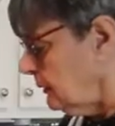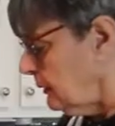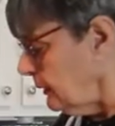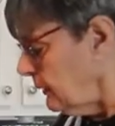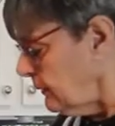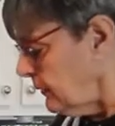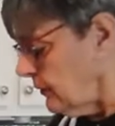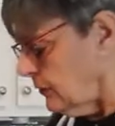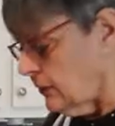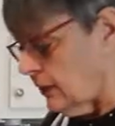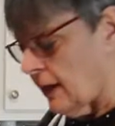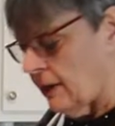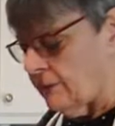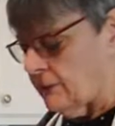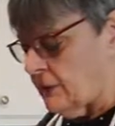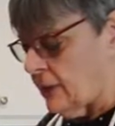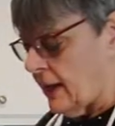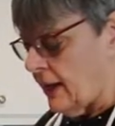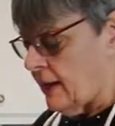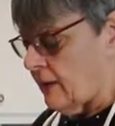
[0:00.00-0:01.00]
And then you
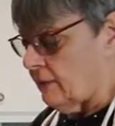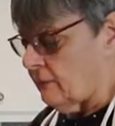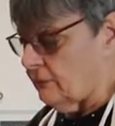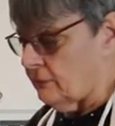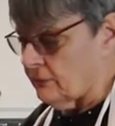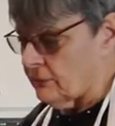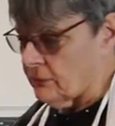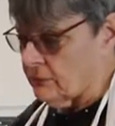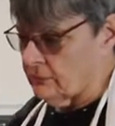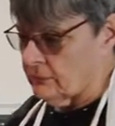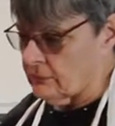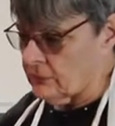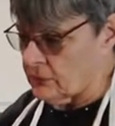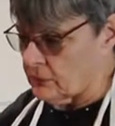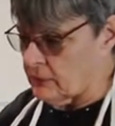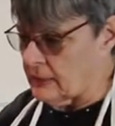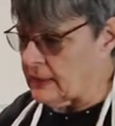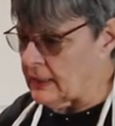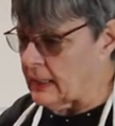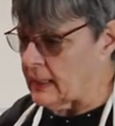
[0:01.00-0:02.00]
have to have
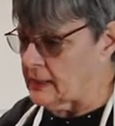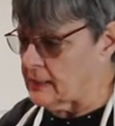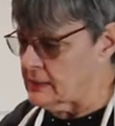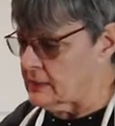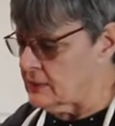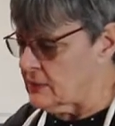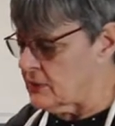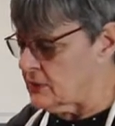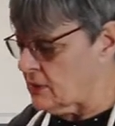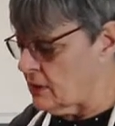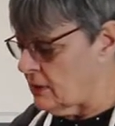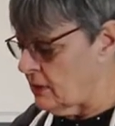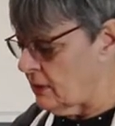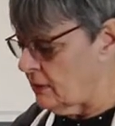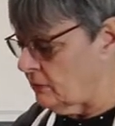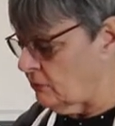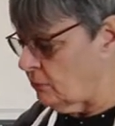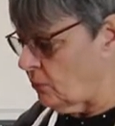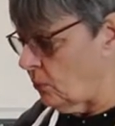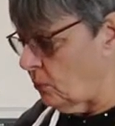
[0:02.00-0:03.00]
3 cans
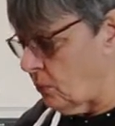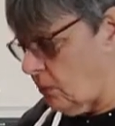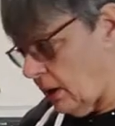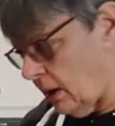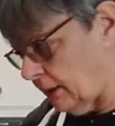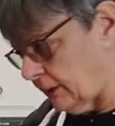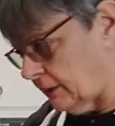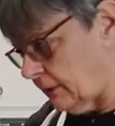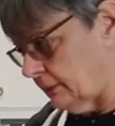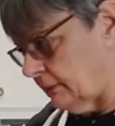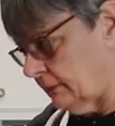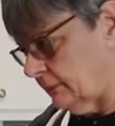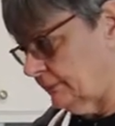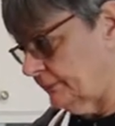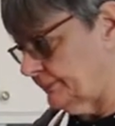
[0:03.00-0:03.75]
of water.